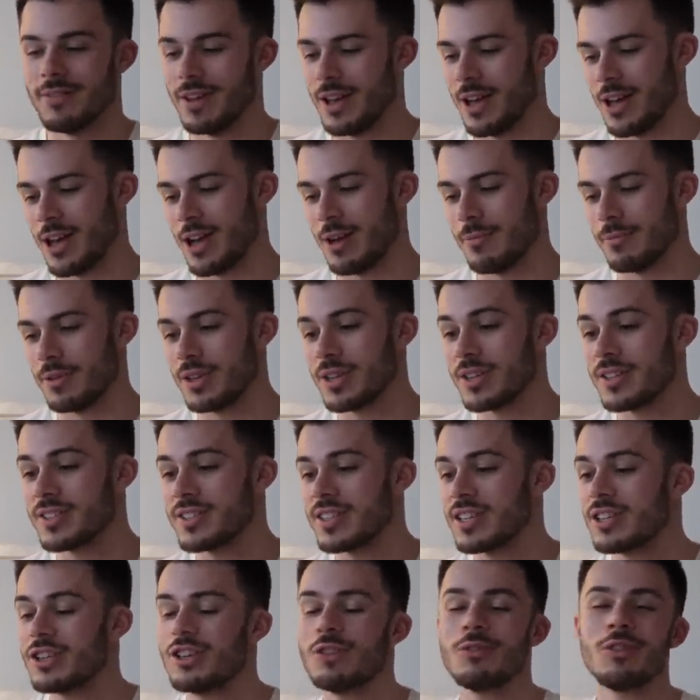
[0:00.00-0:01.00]

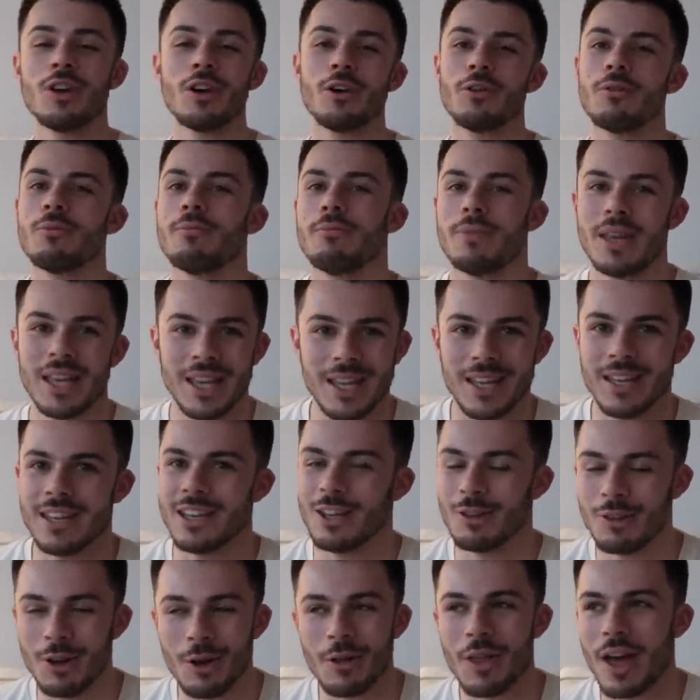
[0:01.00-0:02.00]
Because you know me,
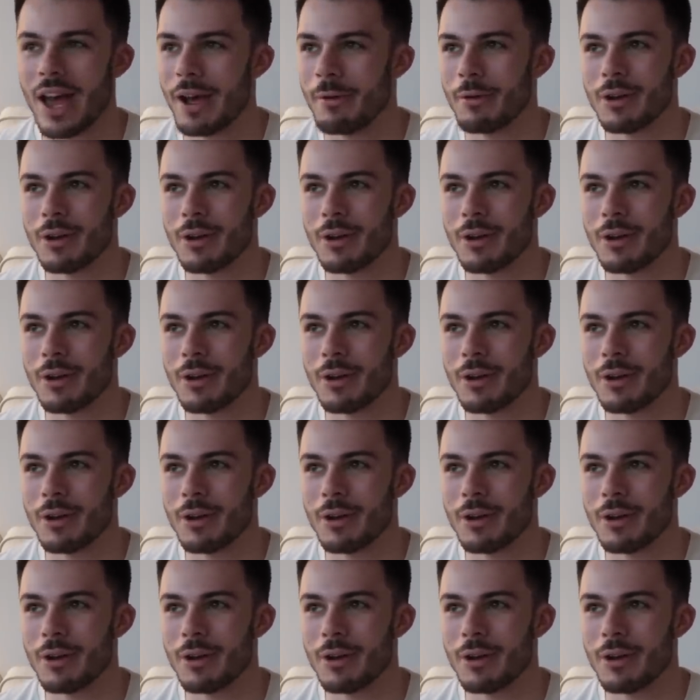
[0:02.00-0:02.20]
you know that I